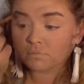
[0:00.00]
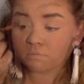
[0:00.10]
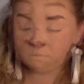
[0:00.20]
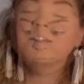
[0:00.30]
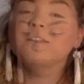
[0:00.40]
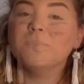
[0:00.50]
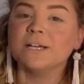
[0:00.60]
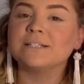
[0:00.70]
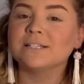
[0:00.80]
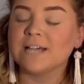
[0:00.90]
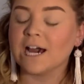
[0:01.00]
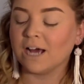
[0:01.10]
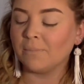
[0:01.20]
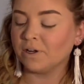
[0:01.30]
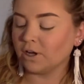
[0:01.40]
Now that the base is down,
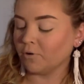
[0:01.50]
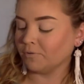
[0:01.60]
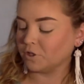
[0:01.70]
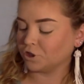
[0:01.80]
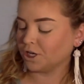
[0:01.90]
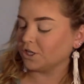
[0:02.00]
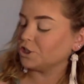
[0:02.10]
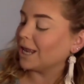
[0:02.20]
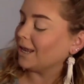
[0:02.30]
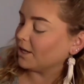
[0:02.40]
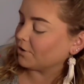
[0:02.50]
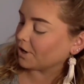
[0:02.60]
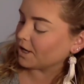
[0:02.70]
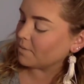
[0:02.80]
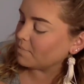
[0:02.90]
I'm going to go with the shade
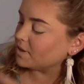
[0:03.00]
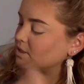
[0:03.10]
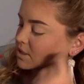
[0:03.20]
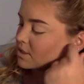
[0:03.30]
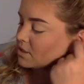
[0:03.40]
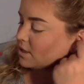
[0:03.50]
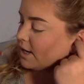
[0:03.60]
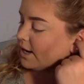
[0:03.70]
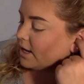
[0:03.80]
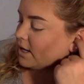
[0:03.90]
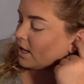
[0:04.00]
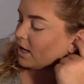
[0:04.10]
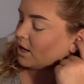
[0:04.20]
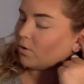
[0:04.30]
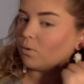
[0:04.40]
Delirium. This is like
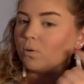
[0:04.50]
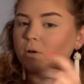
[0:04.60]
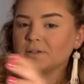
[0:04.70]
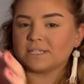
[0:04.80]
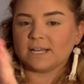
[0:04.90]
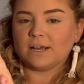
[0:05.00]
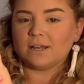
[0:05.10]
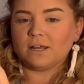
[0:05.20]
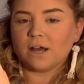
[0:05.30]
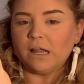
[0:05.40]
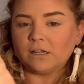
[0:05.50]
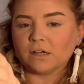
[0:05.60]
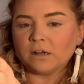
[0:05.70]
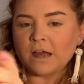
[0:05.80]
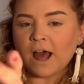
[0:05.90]
a cool sandy
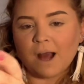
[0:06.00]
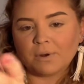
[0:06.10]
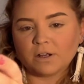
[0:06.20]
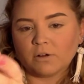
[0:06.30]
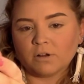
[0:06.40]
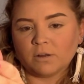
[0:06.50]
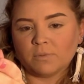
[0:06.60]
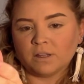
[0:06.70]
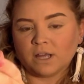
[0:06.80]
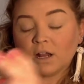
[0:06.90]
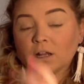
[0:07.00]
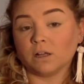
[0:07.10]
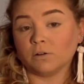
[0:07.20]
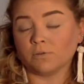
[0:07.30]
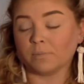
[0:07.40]
color. I'm going to go in and put that all
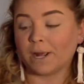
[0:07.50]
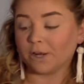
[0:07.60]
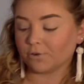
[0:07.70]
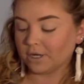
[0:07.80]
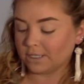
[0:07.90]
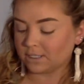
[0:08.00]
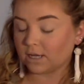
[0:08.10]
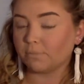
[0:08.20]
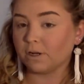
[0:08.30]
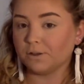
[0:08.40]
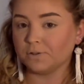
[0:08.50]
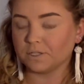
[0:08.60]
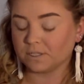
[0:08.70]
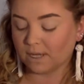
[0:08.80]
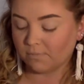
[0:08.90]
over my crease. I'm going to use
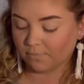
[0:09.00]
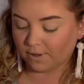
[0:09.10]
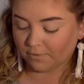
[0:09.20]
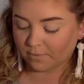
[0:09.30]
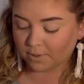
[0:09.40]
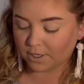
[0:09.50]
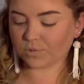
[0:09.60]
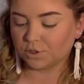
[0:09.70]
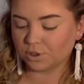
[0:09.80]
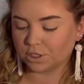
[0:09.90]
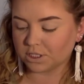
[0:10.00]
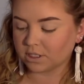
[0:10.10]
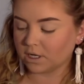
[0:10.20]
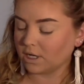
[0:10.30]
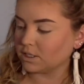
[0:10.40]
the same fluffy brush just
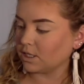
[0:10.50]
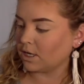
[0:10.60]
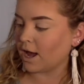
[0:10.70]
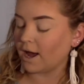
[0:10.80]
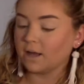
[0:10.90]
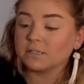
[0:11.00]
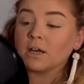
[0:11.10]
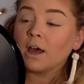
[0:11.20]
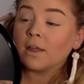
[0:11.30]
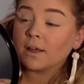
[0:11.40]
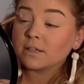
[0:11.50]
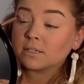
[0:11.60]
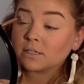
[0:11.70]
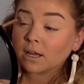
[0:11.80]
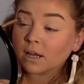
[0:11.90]
because it has that
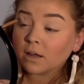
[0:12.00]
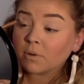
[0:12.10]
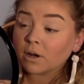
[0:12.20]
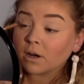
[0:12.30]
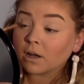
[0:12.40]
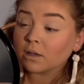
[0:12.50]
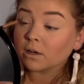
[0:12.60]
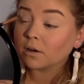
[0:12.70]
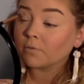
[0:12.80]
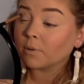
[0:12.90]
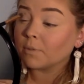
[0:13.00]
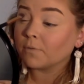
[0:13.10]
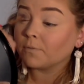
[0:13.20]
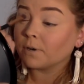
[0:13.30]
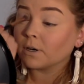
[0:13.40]
same color from
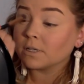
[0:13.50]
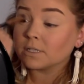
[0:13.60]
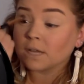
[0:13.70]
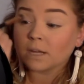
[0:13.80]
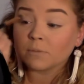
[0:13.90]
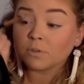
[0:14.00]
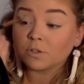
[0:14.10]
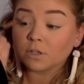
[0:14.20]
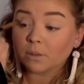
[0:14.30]
the first, and I'm just going